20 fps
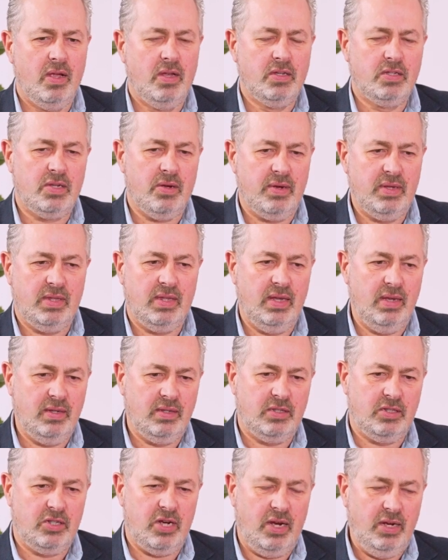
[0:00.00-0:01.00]
So I
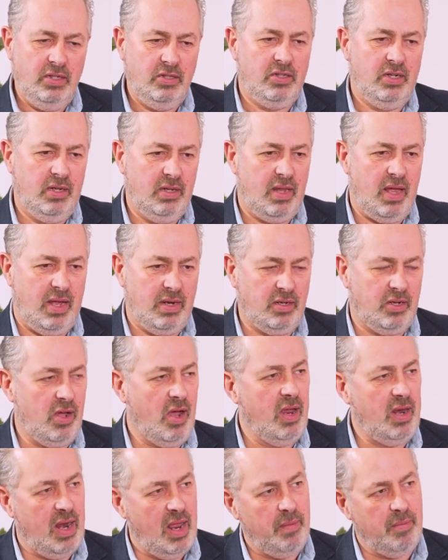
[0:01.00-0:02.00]
think changing that
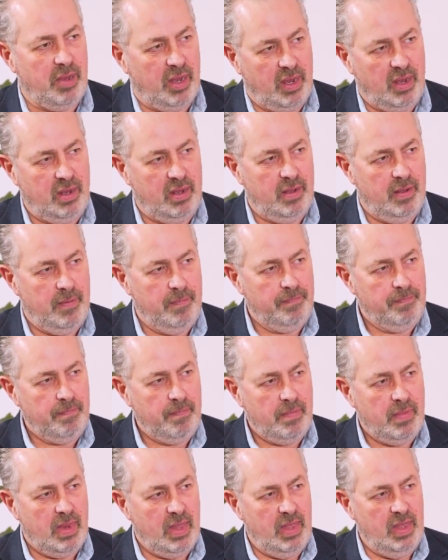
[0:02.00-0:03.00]
dynamic
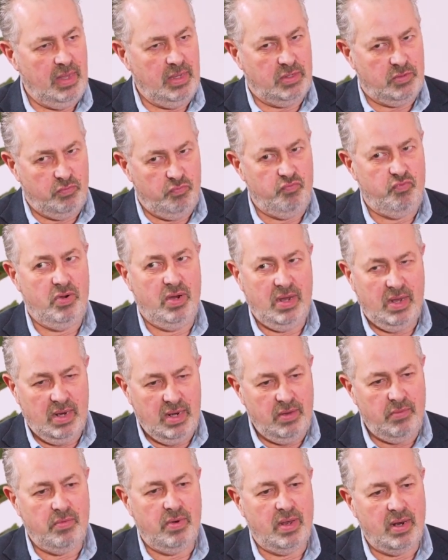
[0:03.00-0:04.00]
is
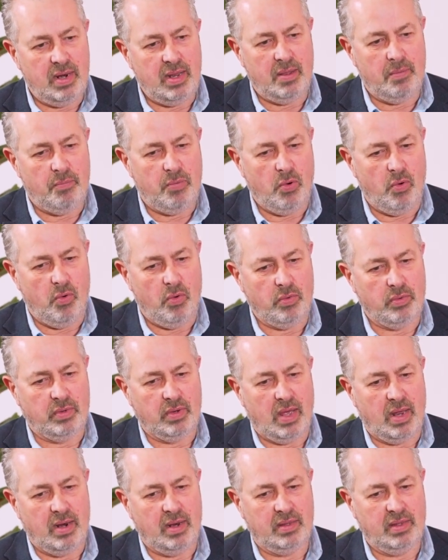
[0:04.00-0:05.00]
really, really important.
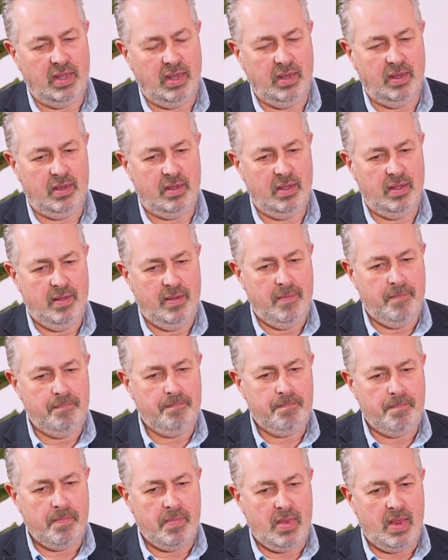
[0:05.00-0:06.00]
And I think
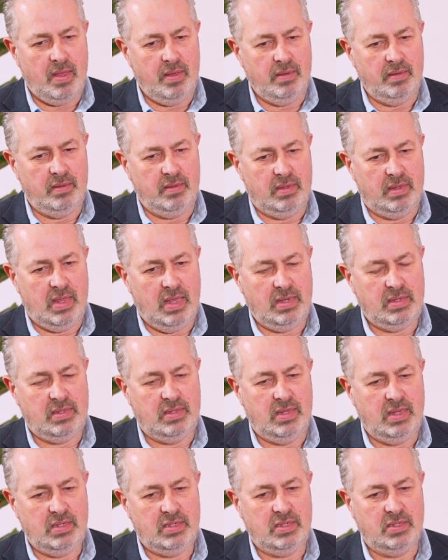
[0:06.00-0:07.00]

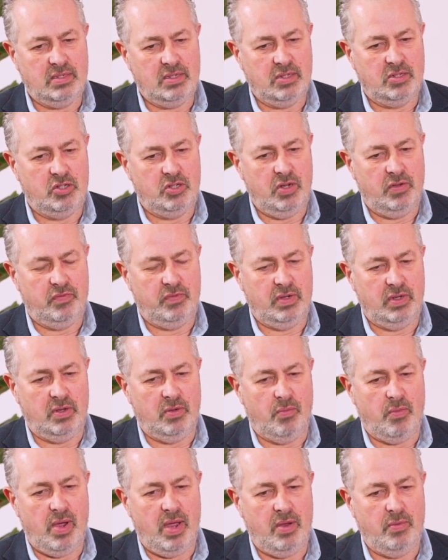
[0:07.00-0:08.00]
this is a shift in
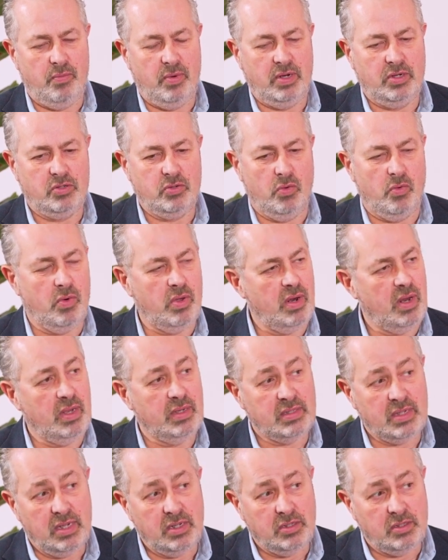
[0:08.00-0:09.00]
the way in which
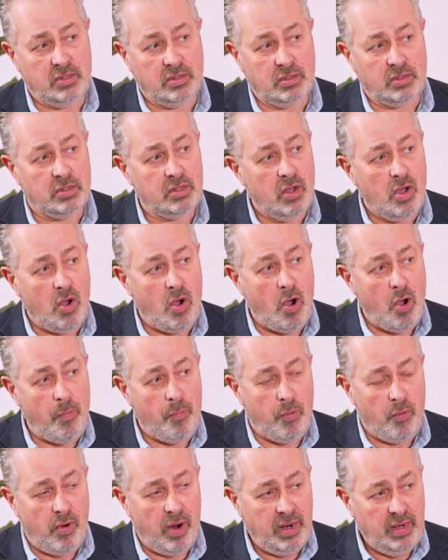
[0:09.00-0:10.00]
organisations
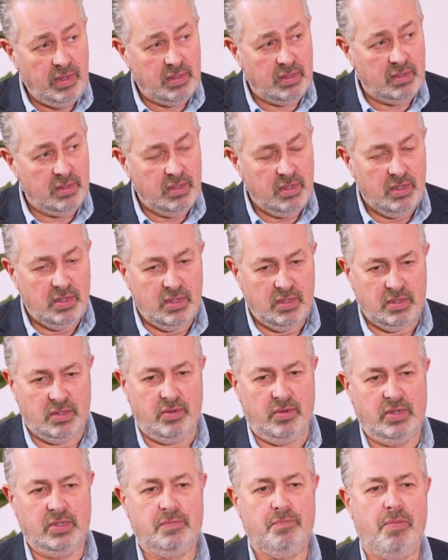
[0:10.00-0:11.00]
operate. So
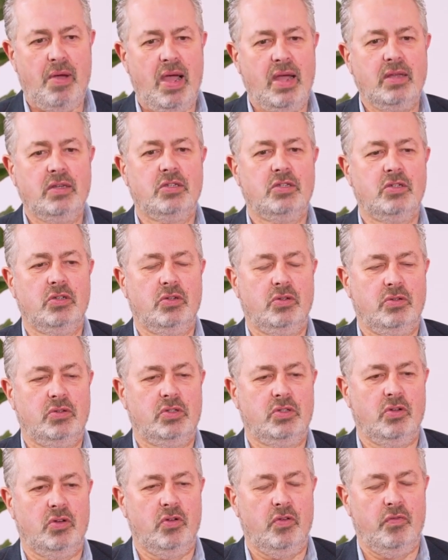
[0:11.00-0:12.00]
it's back to
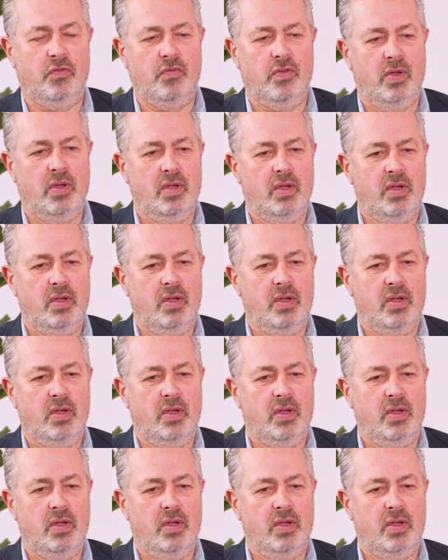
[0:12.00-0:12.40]
sort of